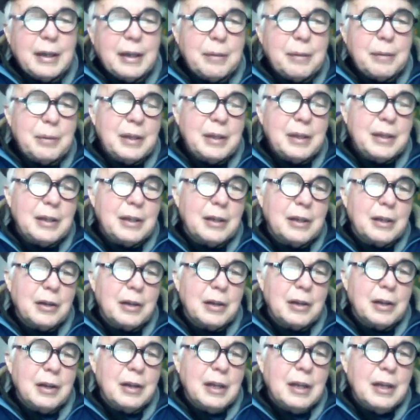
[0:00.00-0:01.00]
I mean, you know,
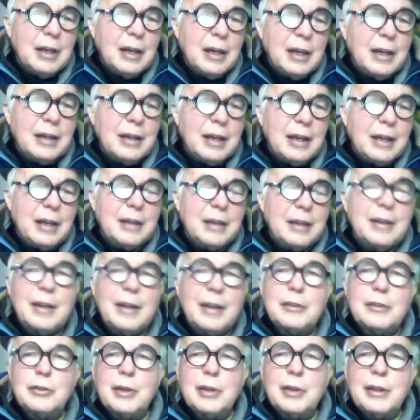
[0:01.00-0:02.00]
I, I'm
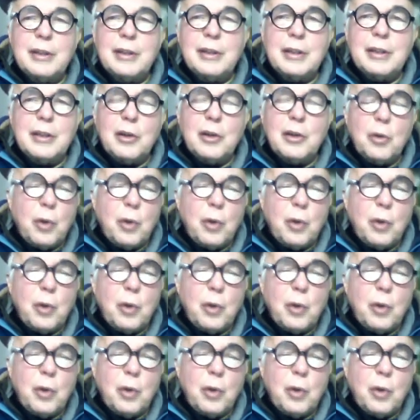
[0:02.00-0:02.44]
not trying to